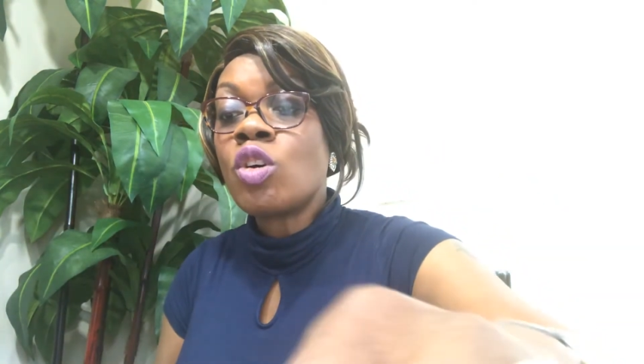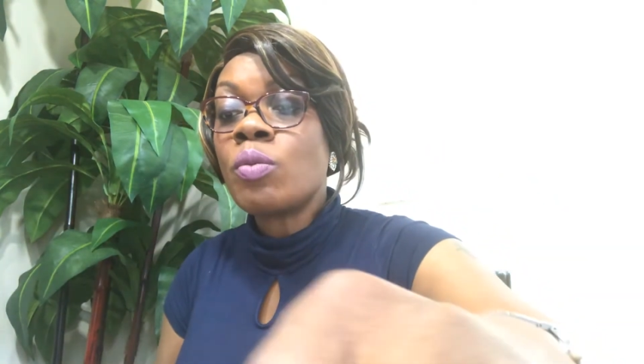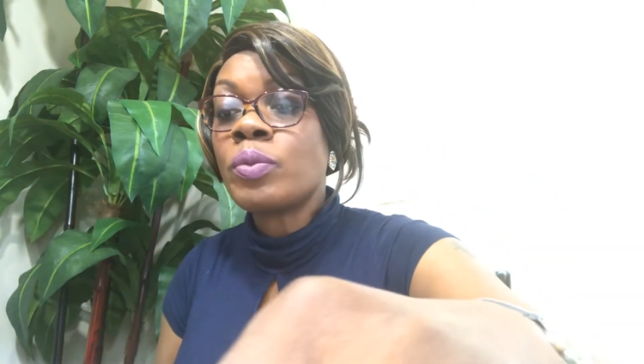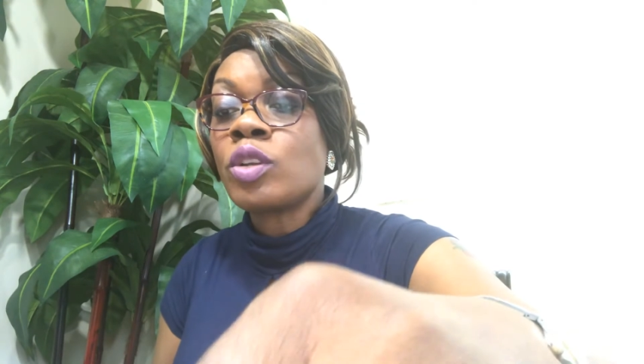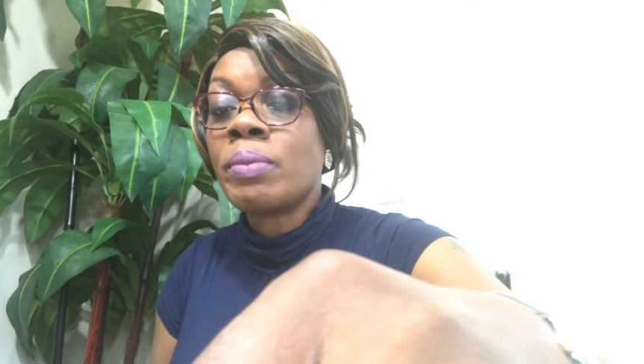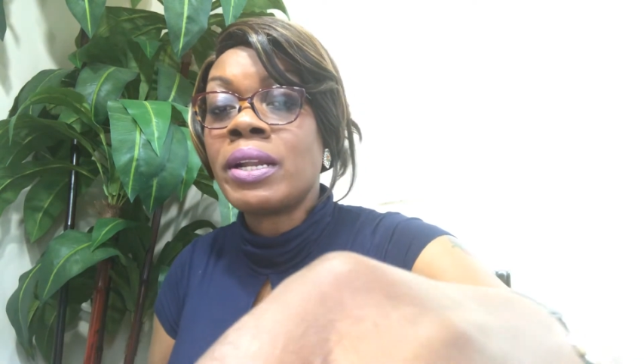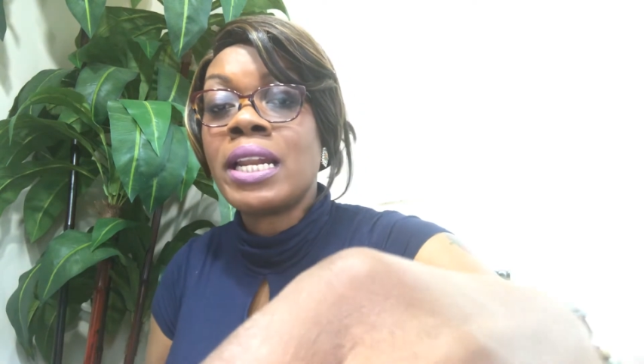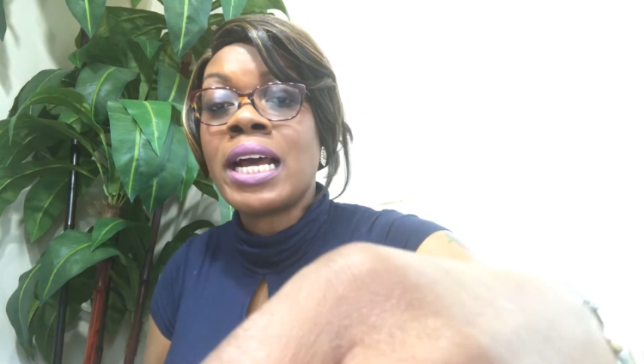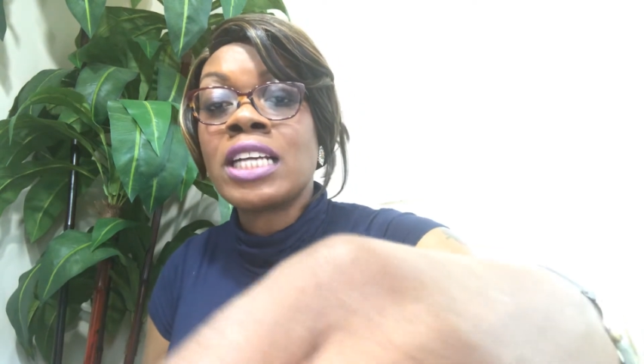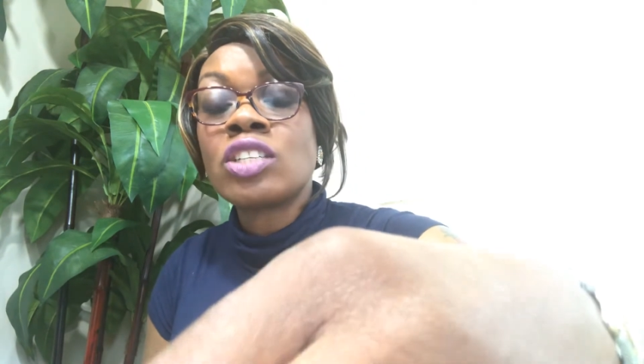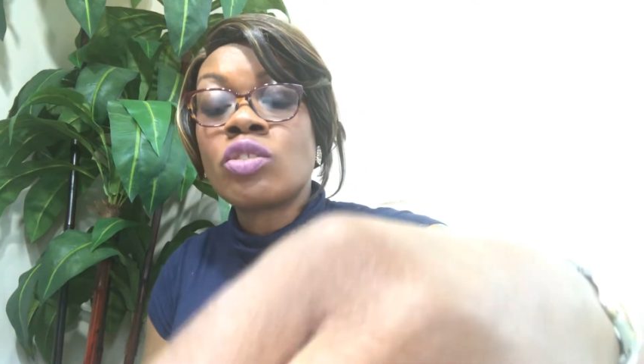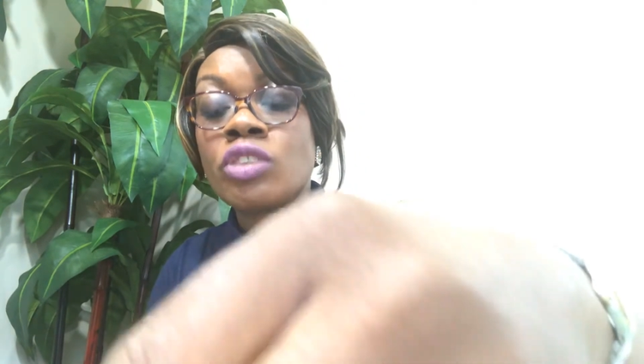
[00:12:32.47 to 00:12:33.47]
let me go up to
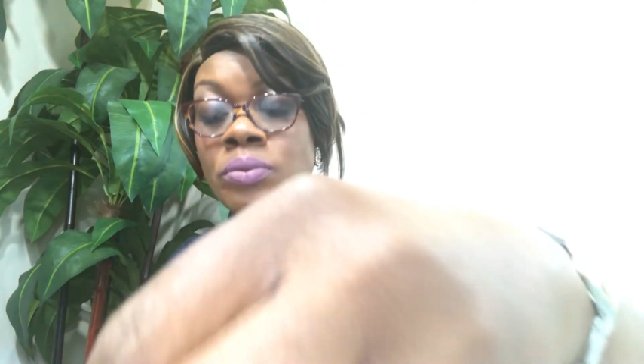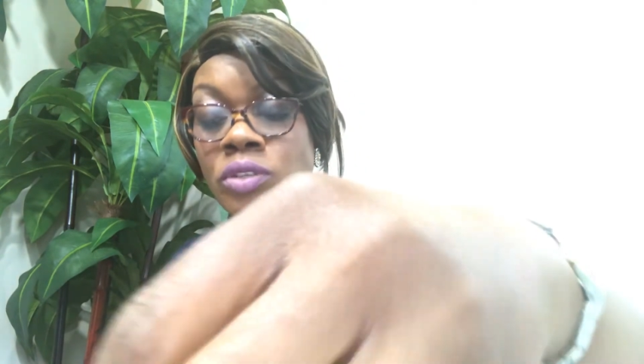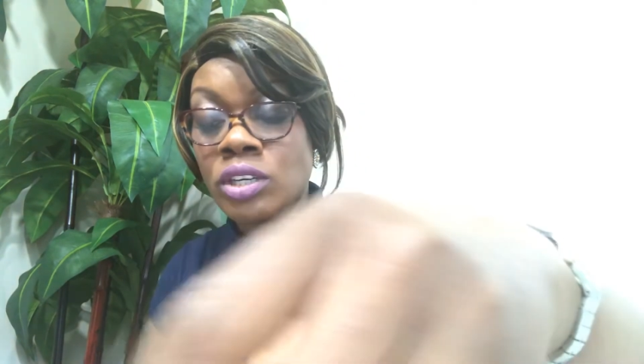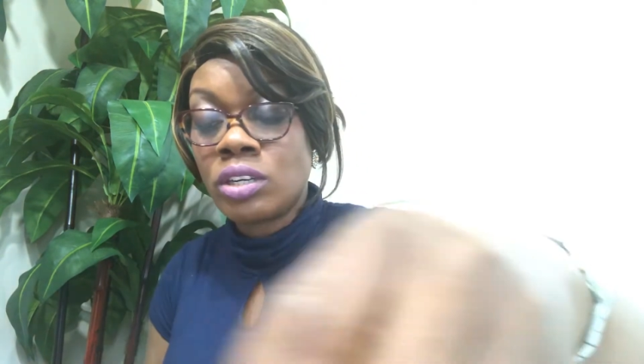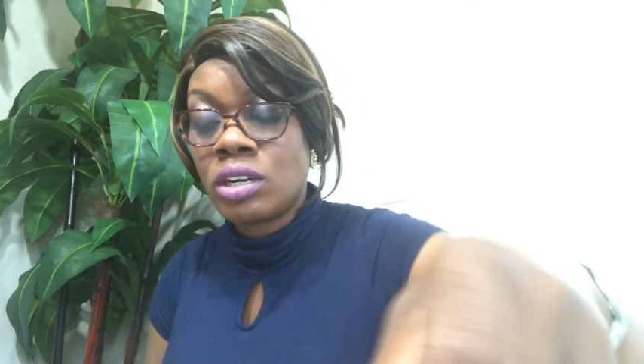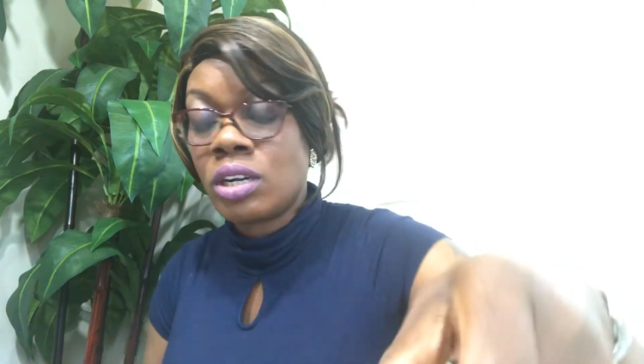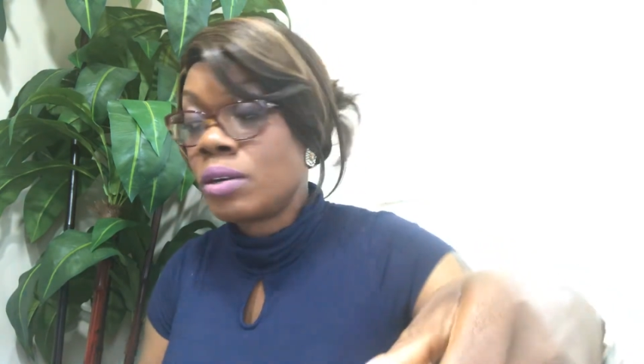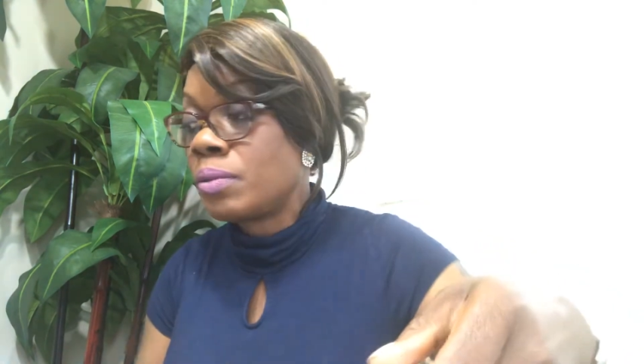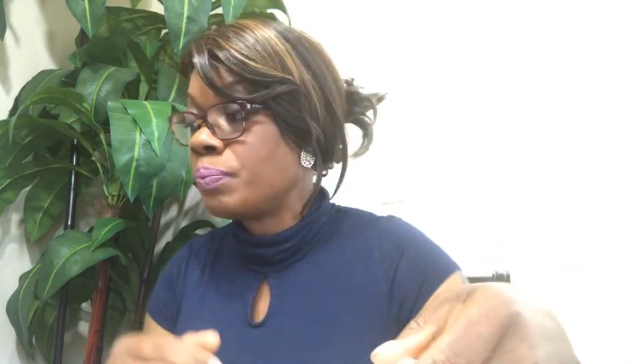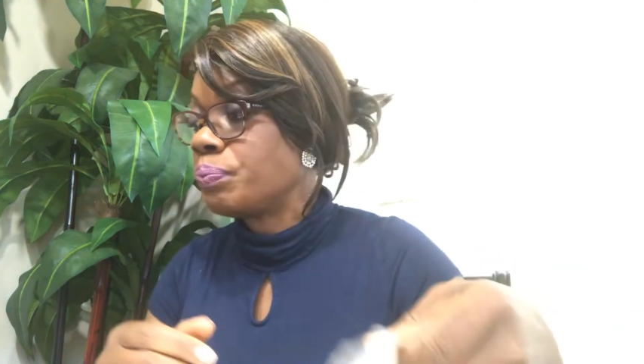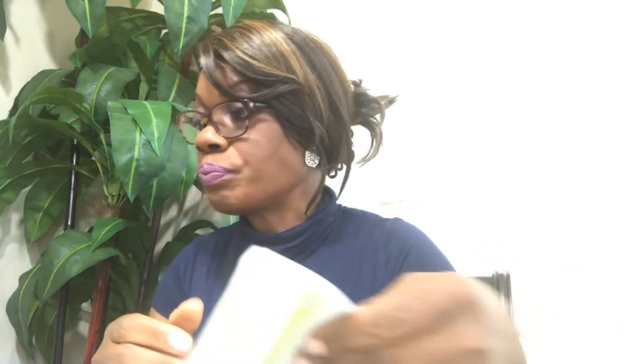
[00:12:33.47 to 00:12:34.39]
my last scripture,